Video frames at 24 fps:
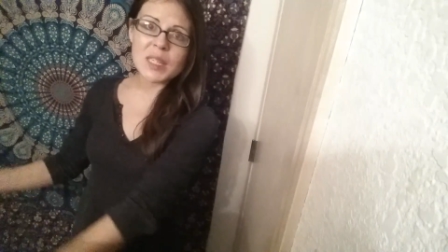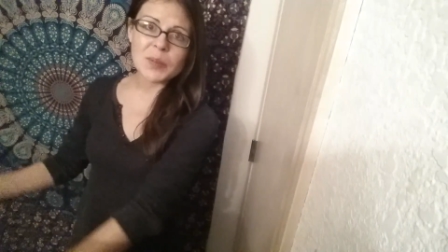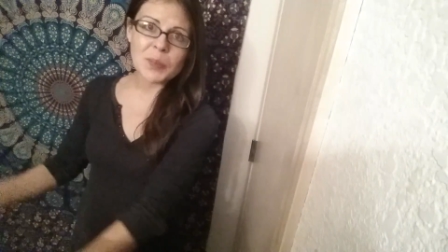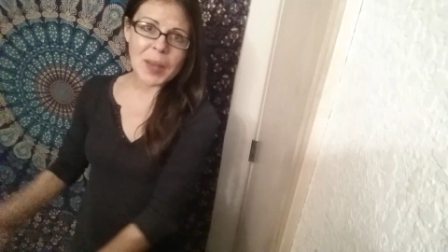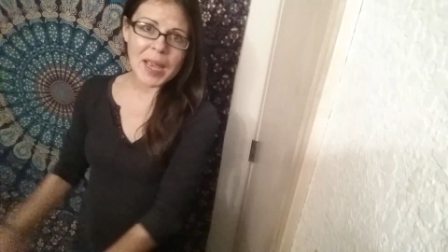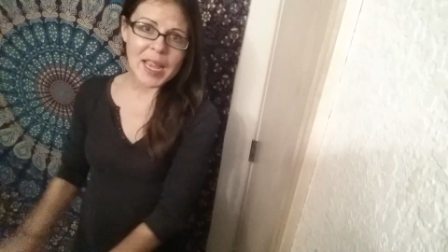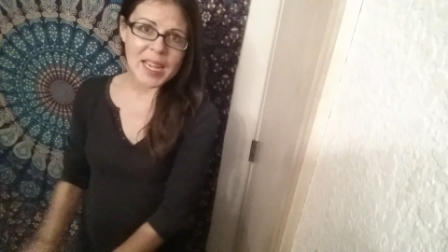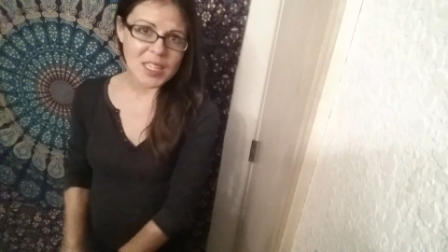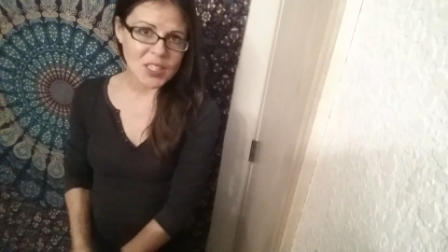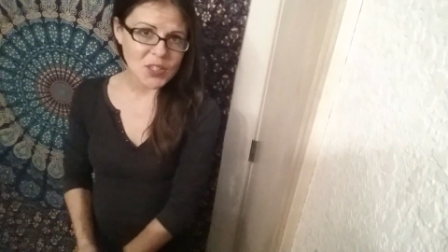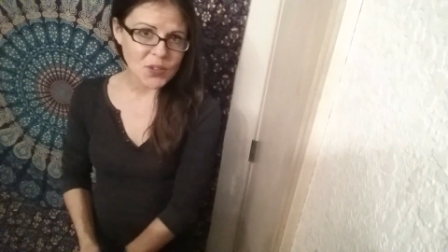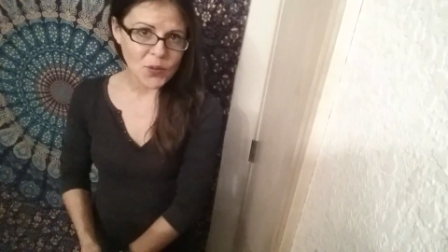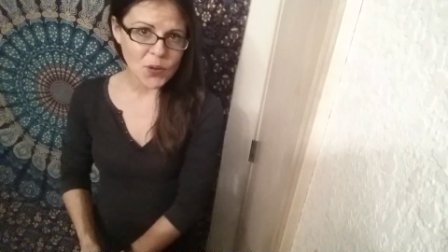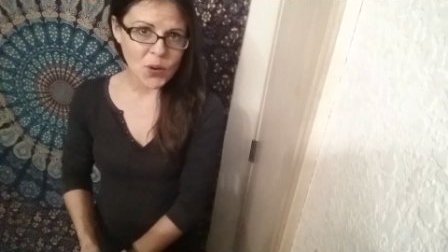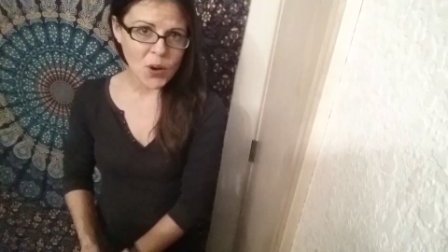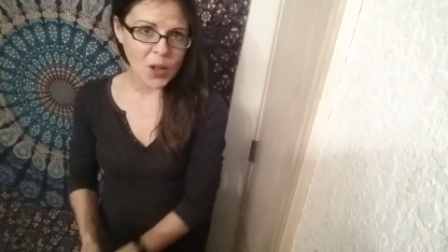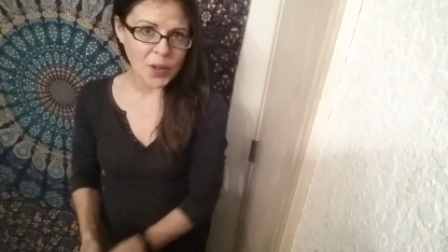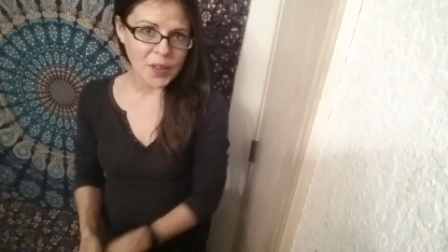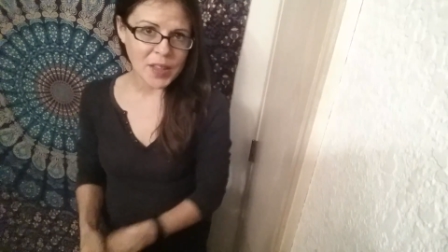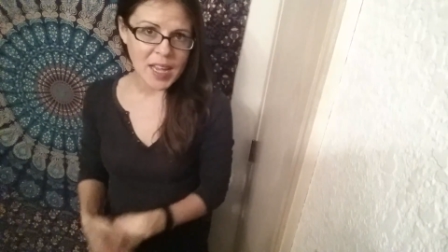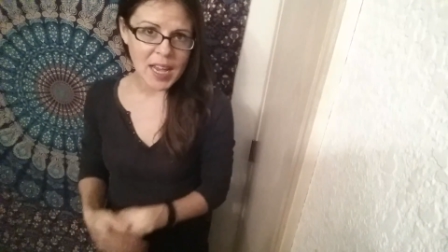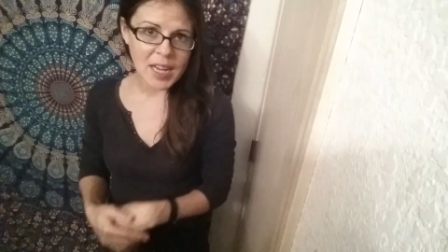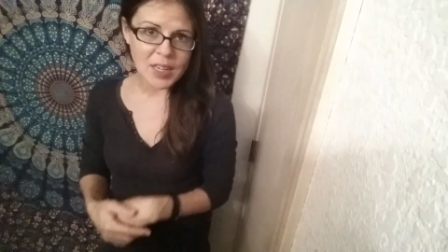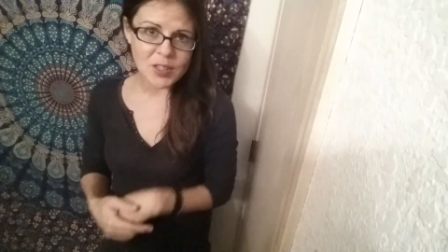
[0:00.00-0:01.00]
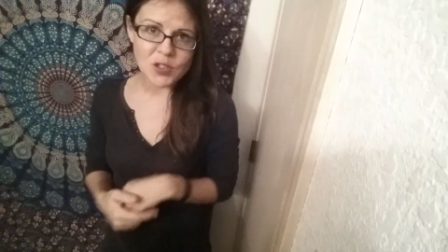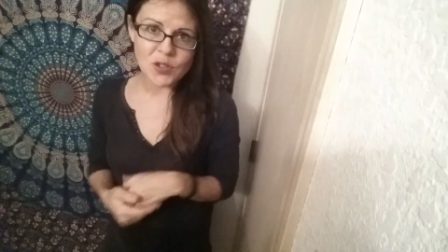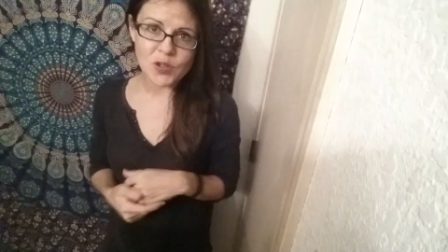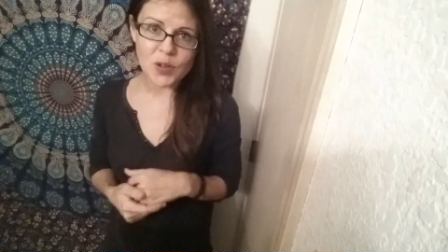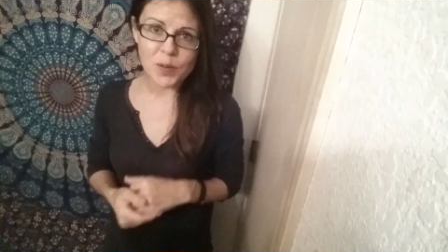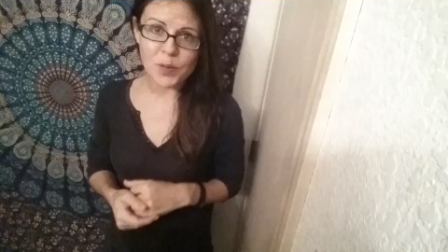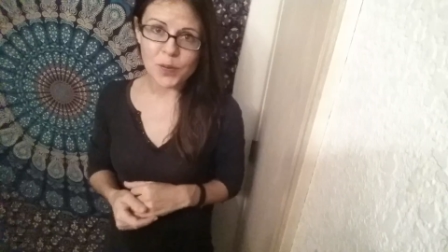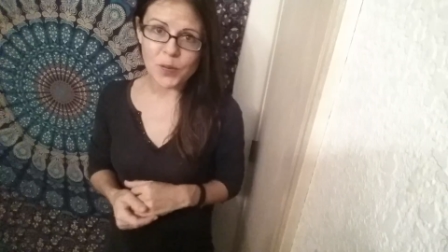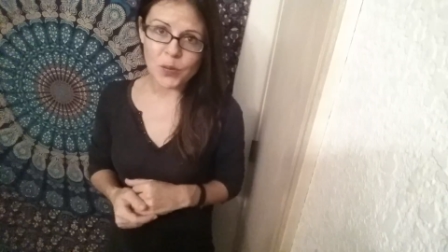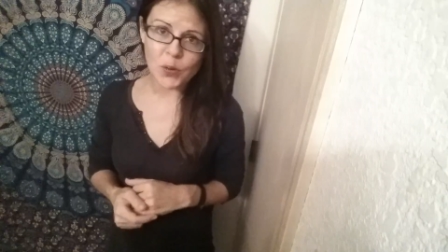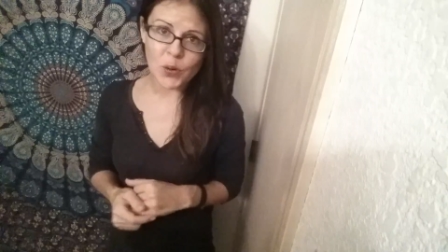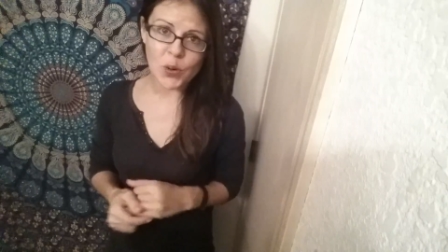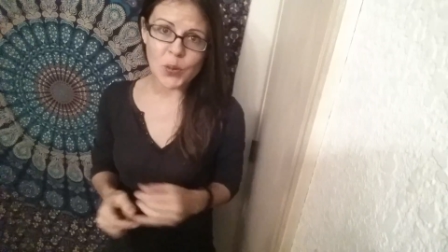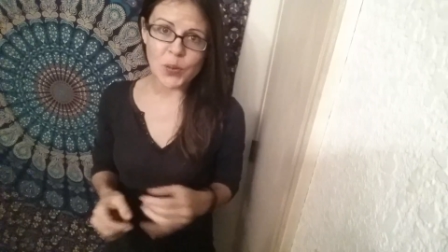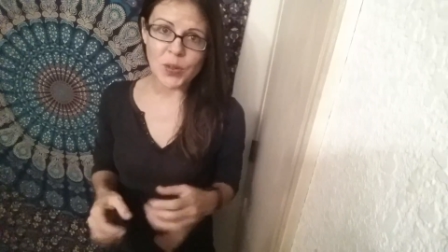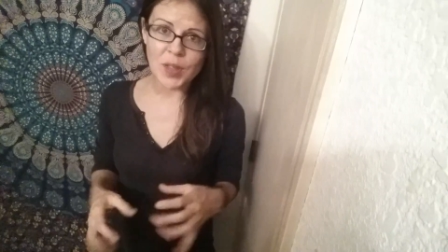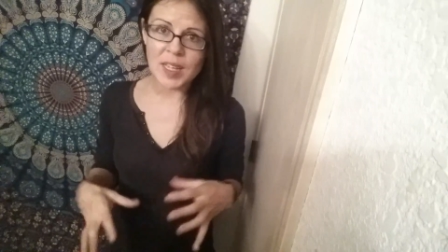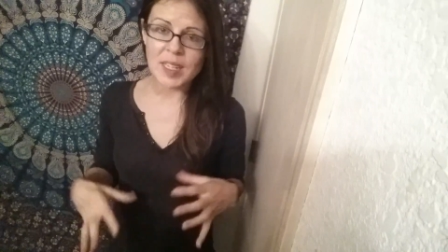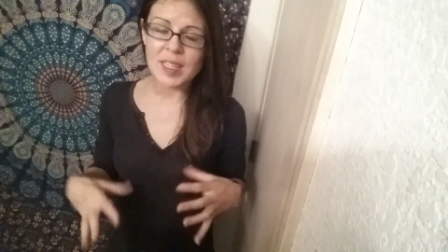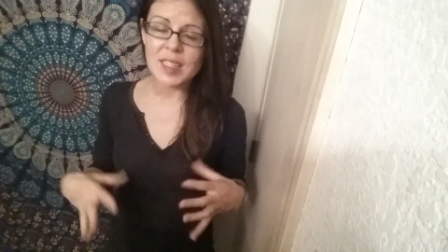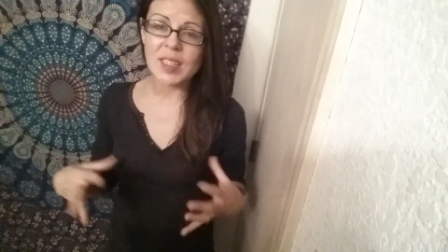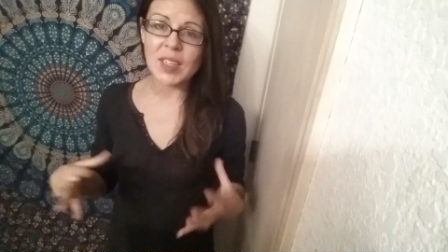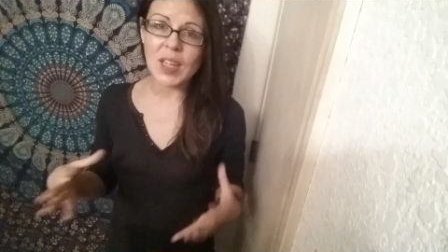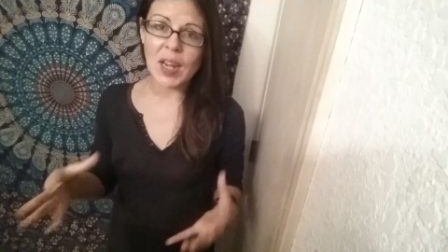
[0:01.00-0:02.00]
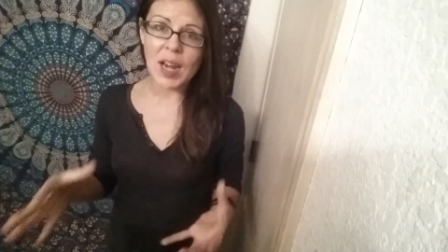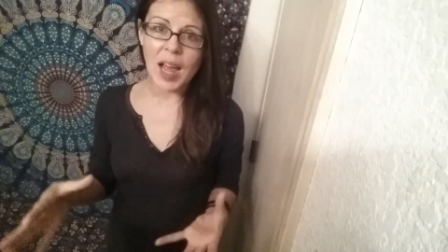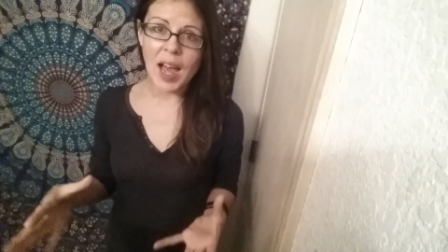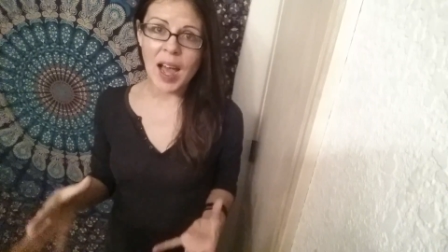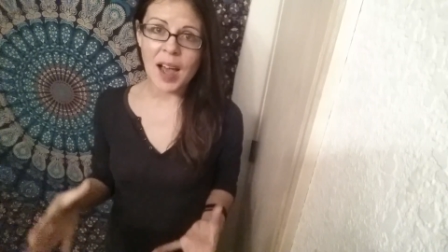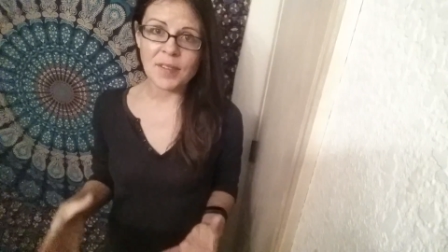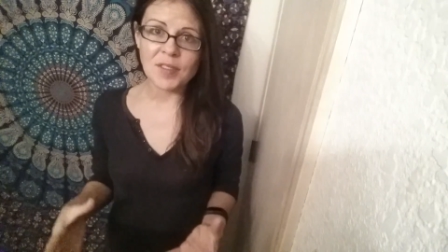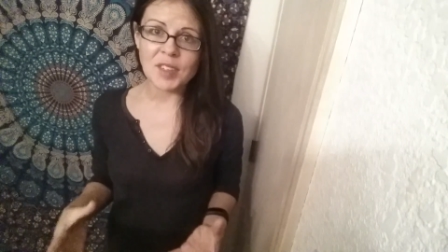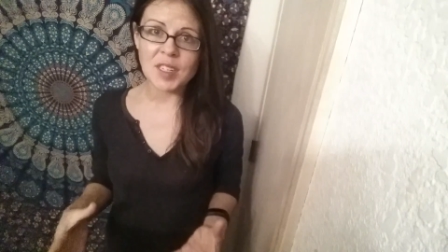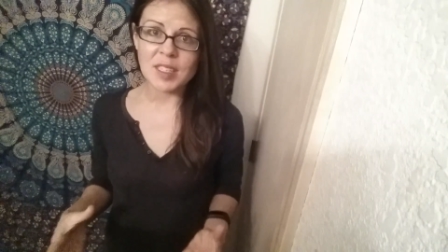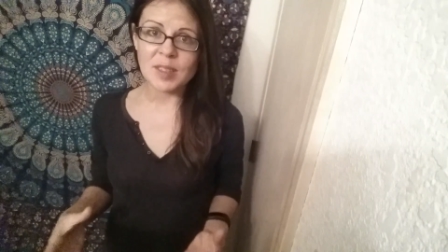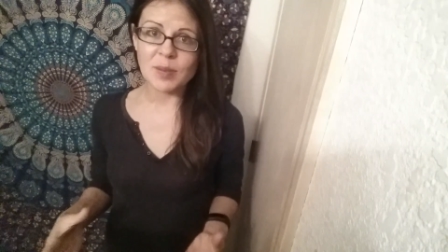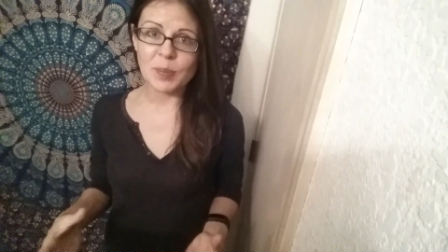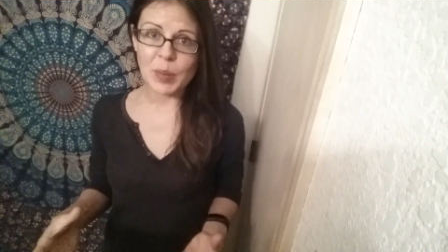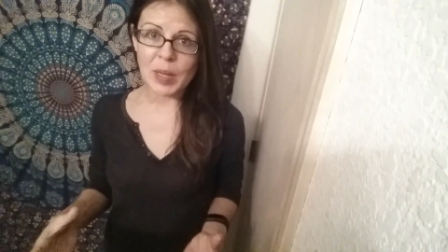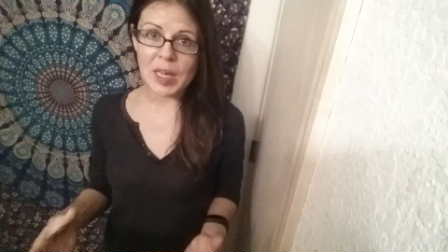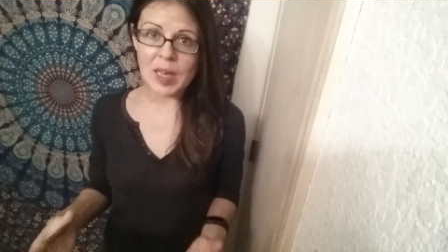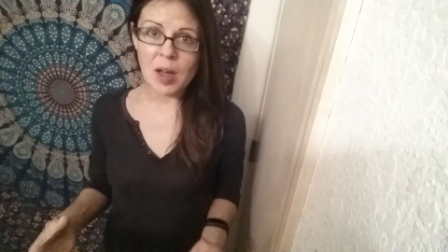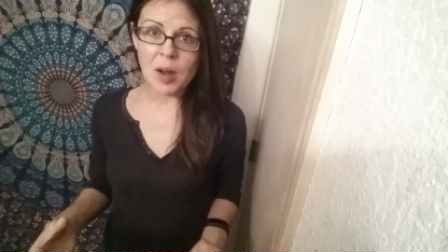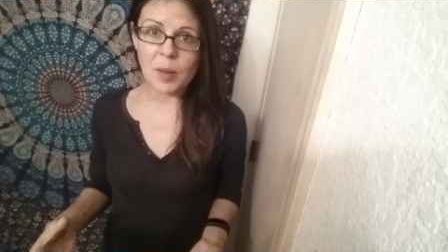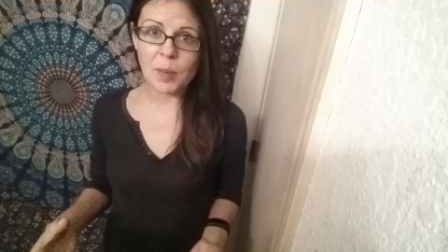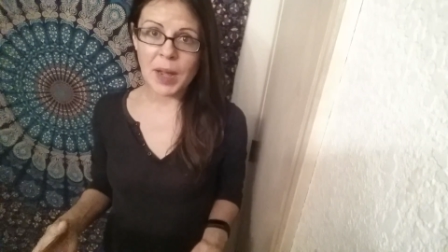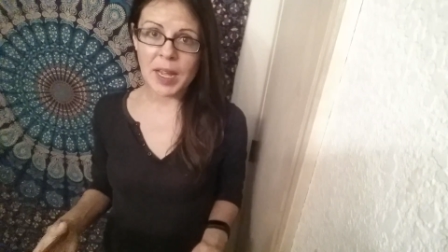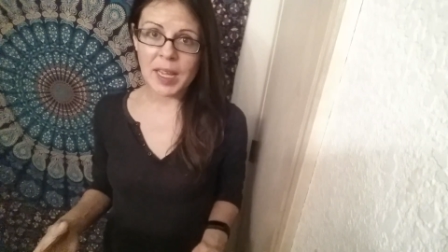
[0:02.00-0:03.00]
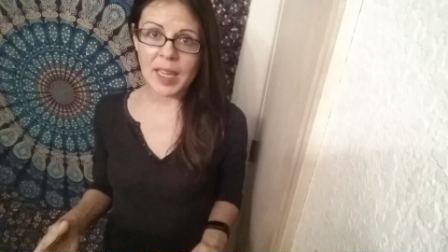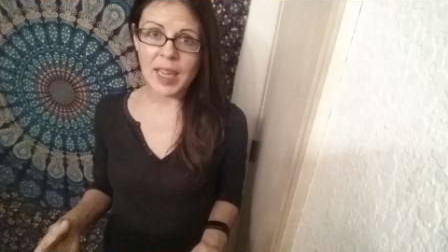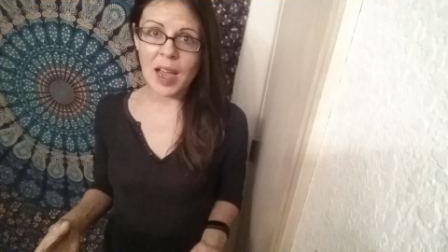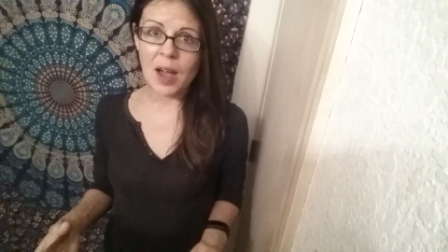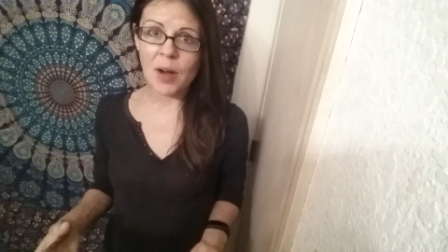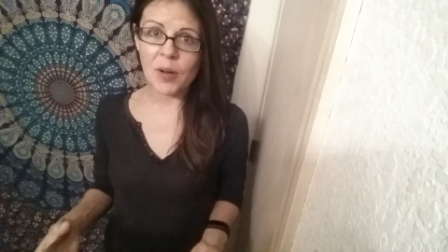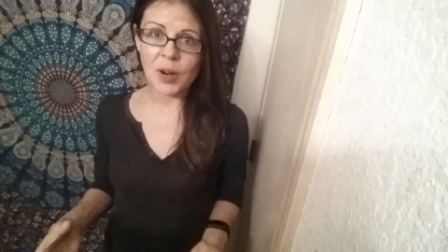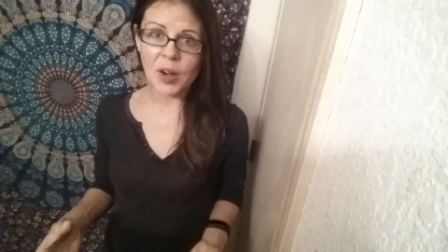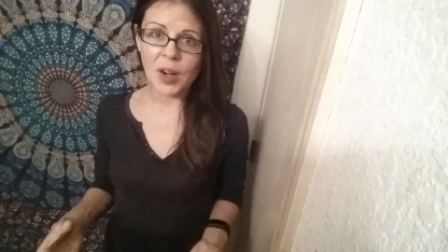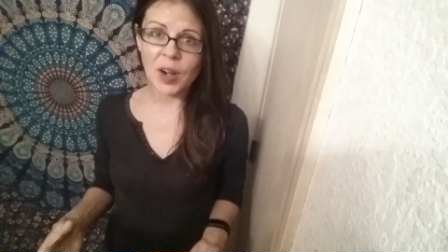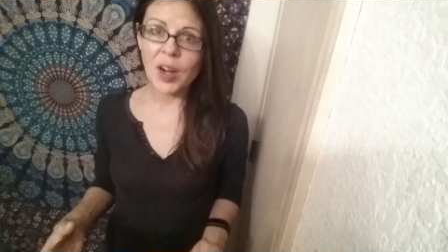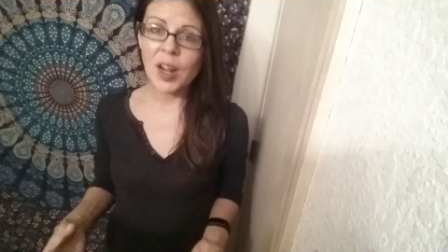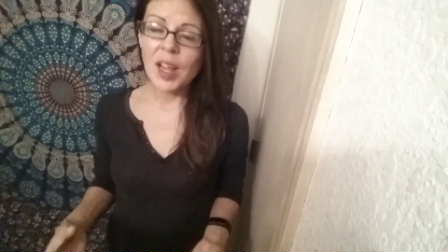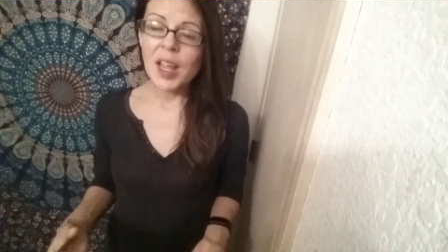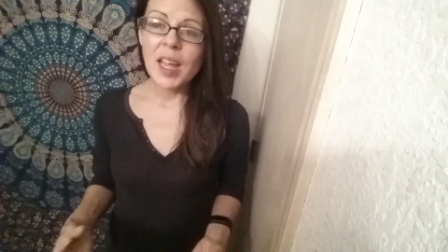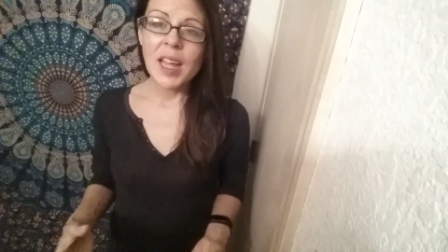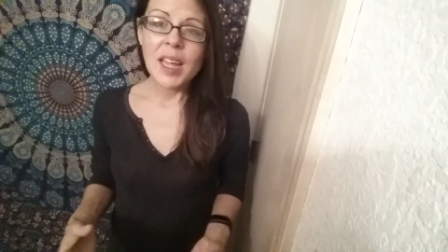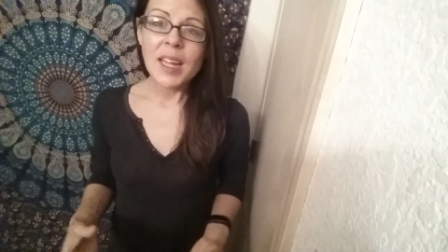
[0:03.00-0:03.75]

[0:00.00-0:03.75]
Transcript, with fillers: space for all the extra fruit that's going to have to be on my counter.